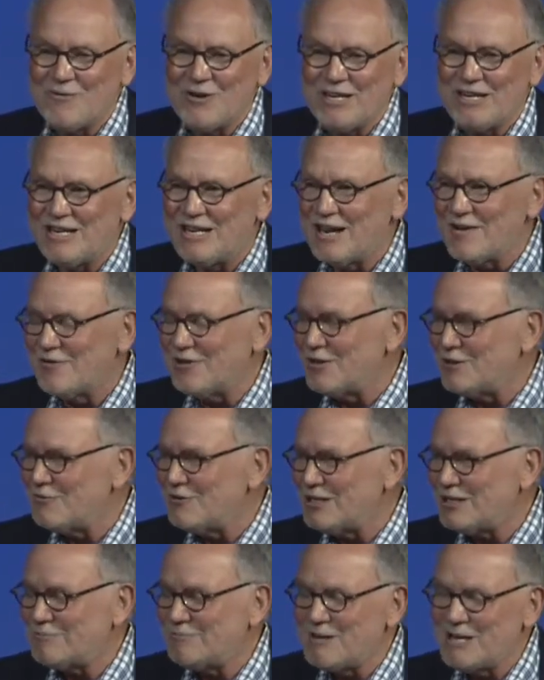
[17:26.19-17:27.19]
We did everything.
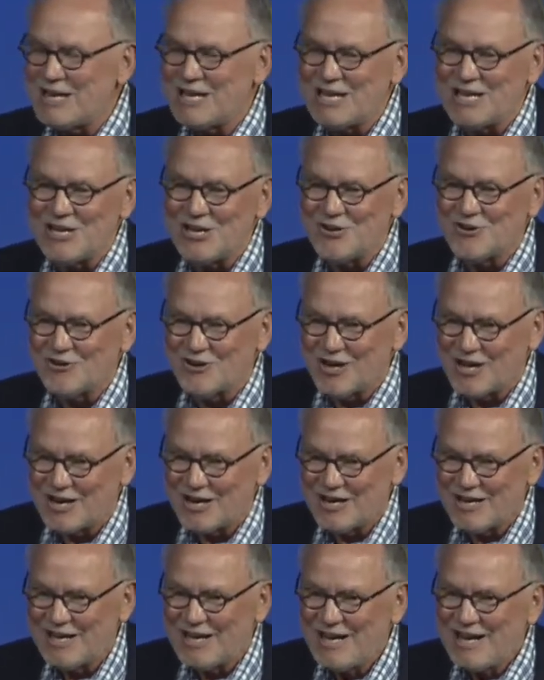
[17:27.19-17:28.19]
We spent a year on it.